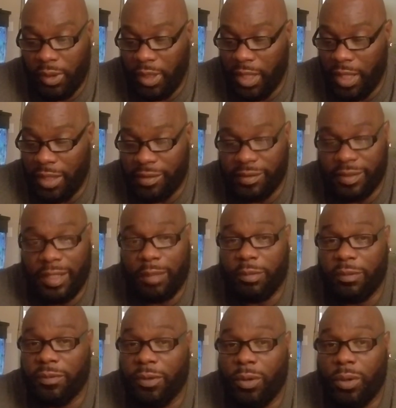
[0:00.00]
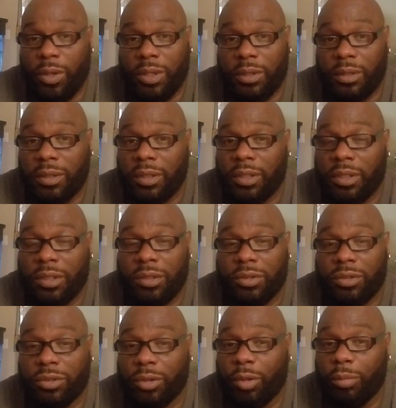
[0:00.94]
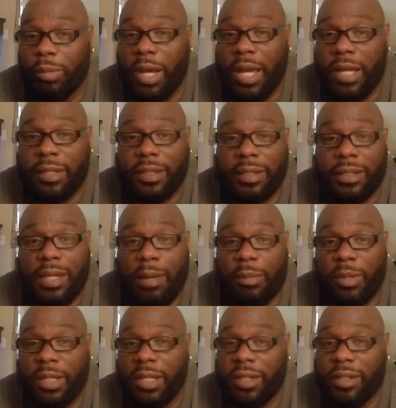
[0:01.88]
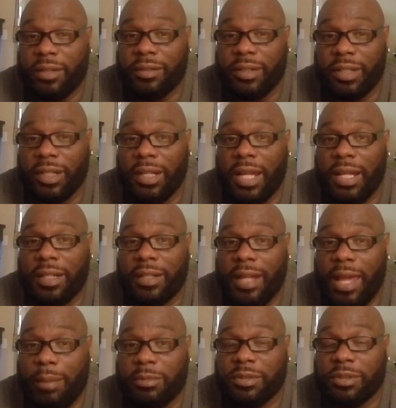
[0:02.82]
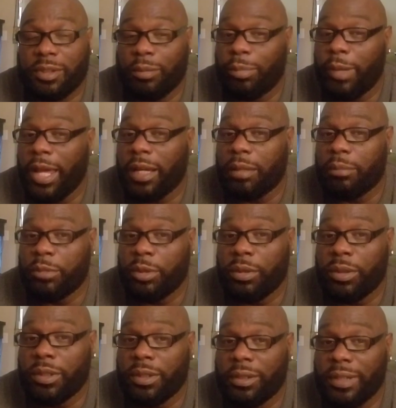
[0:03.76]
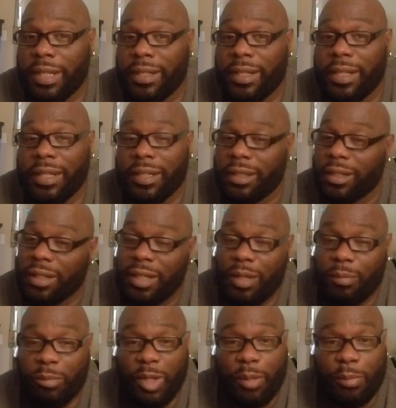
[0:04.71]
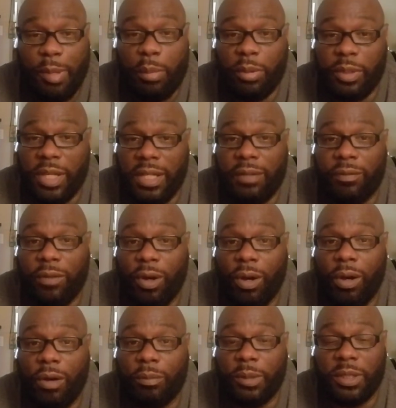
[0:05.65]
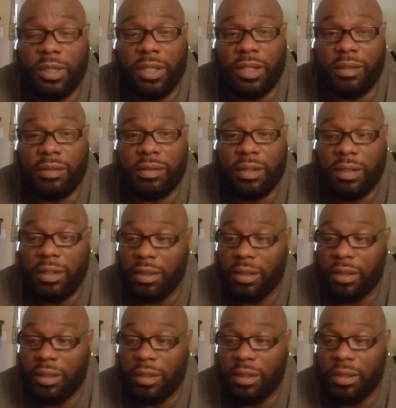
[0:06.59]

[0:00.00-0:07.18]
I said it before, Joe Biden and Kamala Harris did a lot of damage to the black community. They did. But people can evolve because,